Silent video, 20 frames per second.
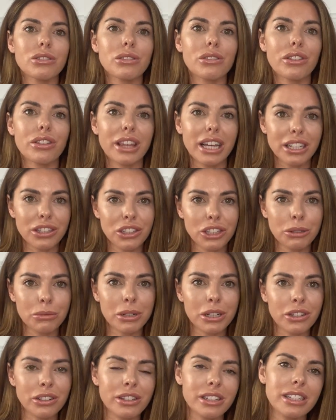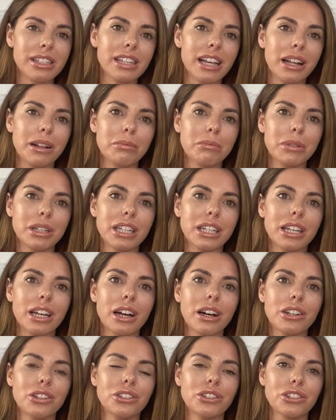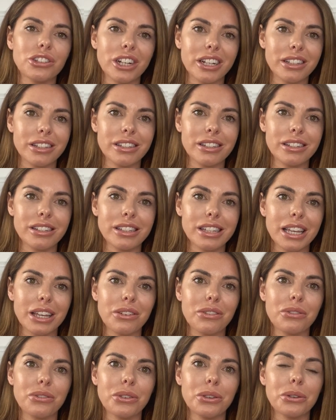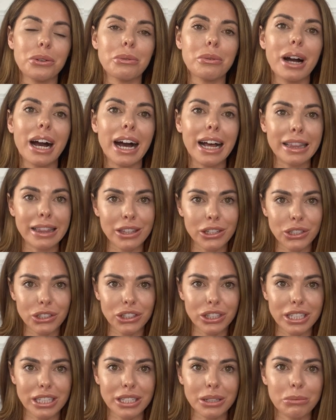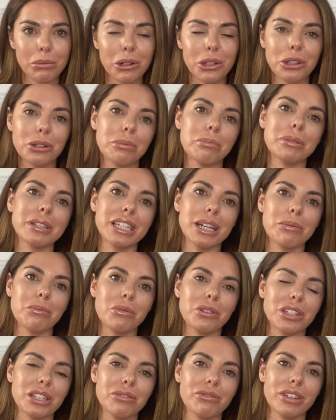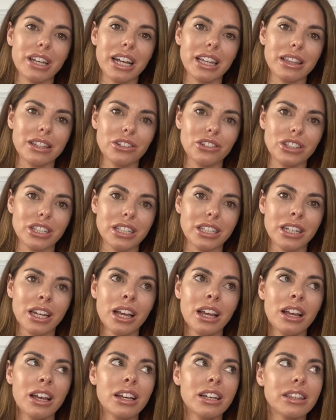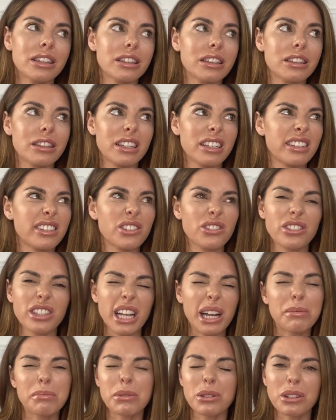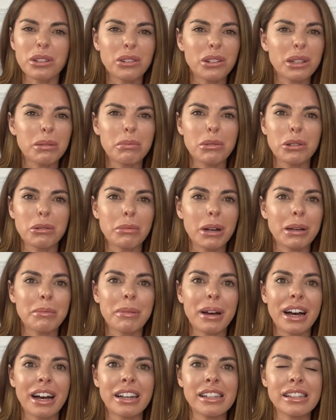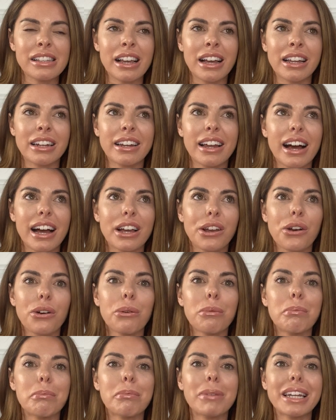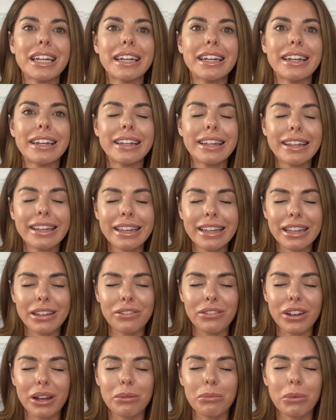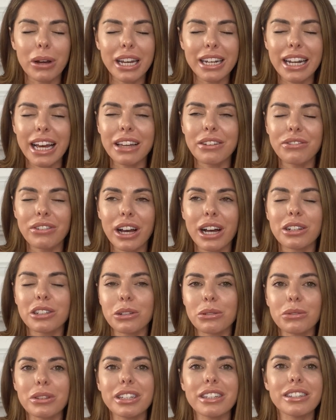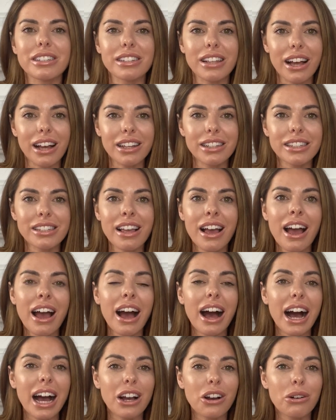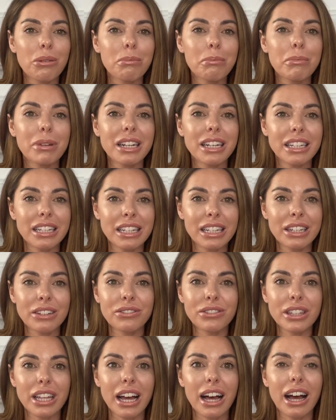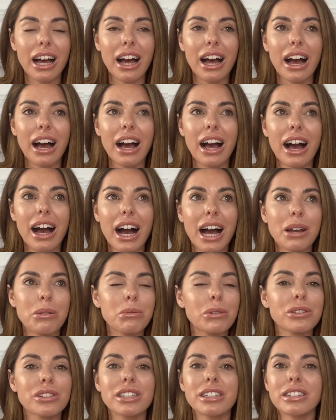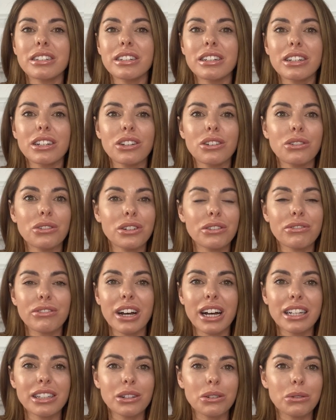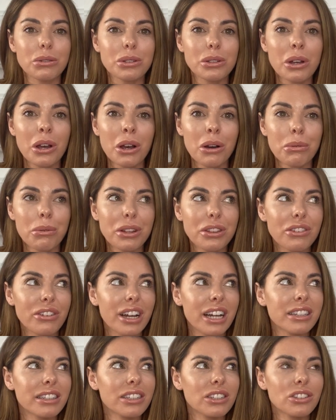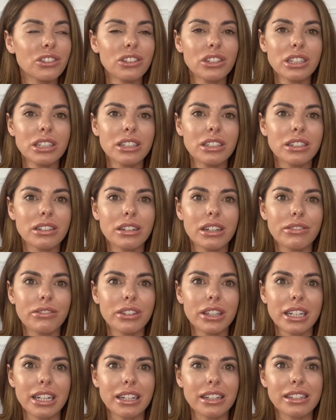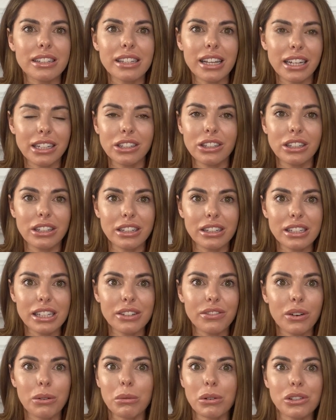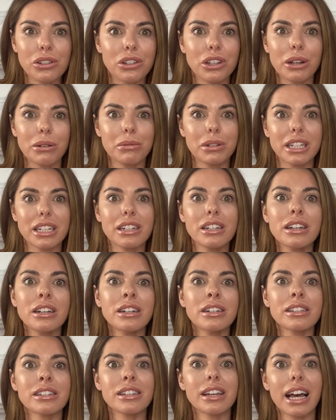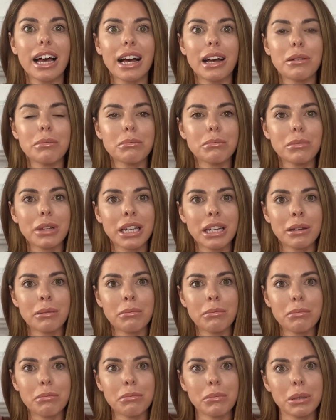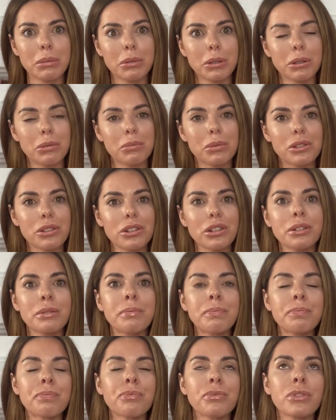Then she went on to tell me your chances if you had the gene, what your percent was if you had the gene. This just absolutely blew my mind, and I couldn't believe, when I found out these stats, I couldn't believe that I wasn't going to find out whether I had this gene for the next 10 years if I wasn't going in to get my boobs done.